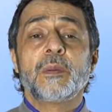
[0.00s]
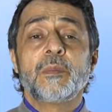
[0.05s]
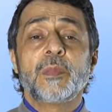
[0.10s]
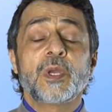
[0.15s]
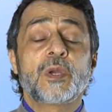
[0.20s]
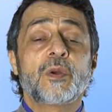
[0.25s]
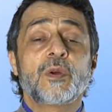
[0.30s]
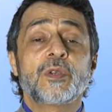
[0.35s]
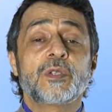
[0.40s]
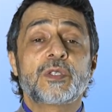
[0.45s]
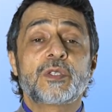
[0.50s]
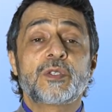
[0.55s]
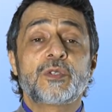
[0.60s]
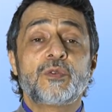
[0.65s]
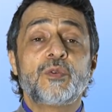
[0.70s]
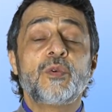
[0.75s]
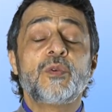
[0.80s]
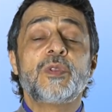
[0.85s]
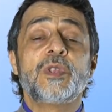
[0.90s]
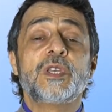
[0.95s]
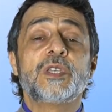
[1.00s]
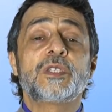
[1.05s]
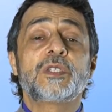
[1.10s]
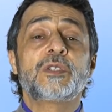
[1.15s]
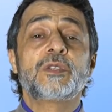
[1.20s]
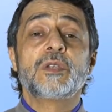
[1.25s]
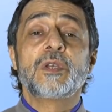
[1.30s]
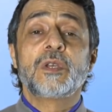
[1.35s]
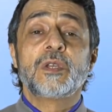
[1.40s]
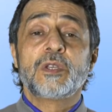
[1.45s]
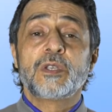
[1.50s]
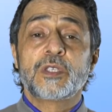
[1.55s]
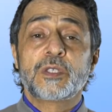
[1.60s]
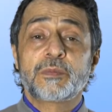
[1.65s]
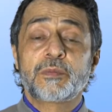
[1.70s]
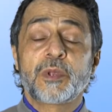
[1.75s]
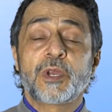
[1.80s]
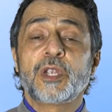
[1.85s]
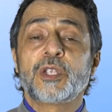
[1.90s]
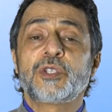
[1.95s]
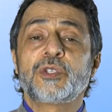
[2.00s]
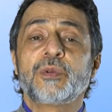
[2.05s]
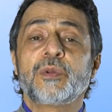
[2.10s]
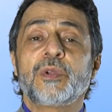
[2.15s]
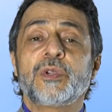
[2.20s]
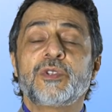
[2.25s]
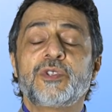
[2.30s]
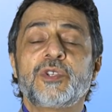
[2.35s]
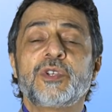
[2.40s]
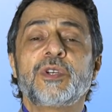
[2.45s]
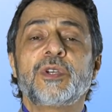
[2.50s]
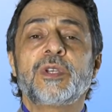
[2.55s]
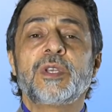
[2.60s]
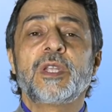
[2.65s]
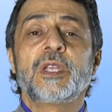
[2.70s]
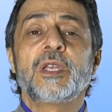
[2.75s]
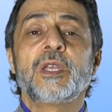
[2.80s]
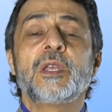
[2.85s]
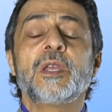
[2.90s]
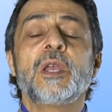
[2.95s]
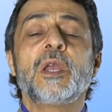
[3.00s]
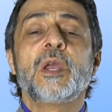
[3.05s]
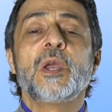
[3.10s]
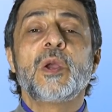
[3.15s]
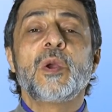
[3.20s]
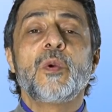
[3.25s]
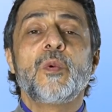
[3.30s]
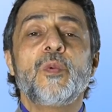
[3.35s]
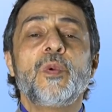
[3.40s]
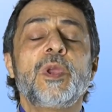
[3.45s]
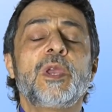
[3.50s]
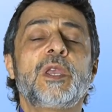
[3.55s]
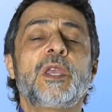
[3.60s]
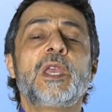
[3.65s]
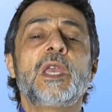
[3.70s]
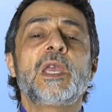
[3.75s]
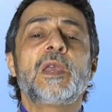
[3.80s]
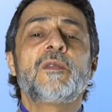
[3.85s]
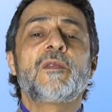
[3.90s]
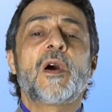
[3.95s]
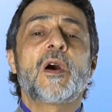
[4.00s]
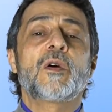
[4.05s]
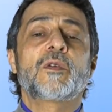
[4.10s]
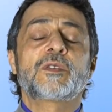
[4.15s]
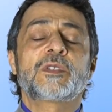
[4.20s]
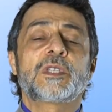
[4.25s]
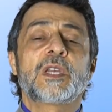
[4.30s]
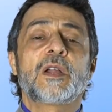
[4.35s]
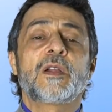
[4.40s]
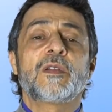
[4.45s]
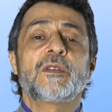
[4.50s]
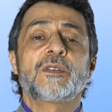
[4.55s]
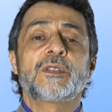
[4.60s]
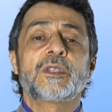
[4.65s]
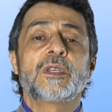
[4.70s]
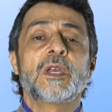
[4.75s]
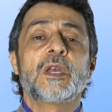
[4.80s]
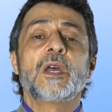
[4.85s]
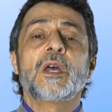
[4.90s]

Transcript: because through this spiritual journey, we give ourselves